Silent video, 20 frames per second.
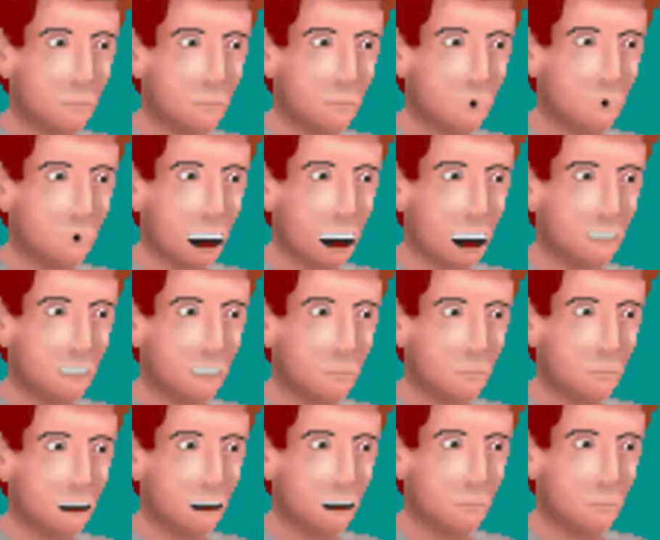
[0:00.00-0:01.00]
let's just say I've
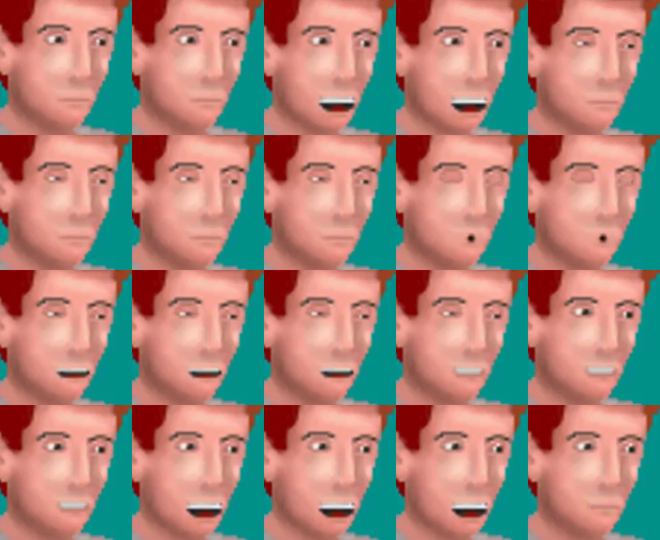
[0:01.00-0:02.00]
had a very busy
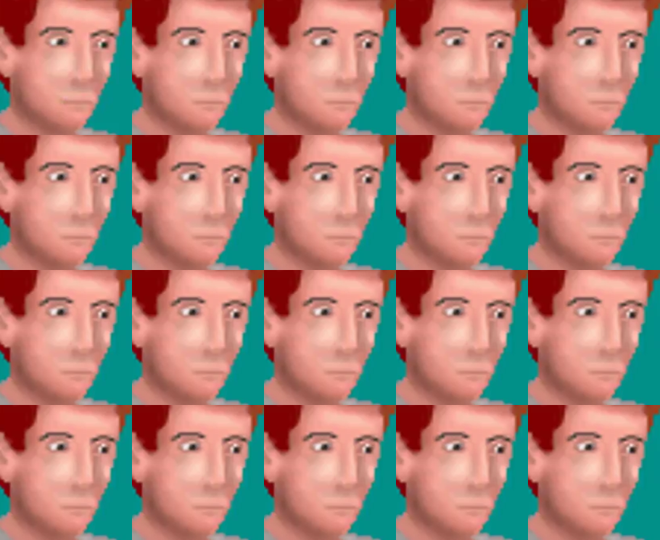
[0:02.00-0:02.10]
day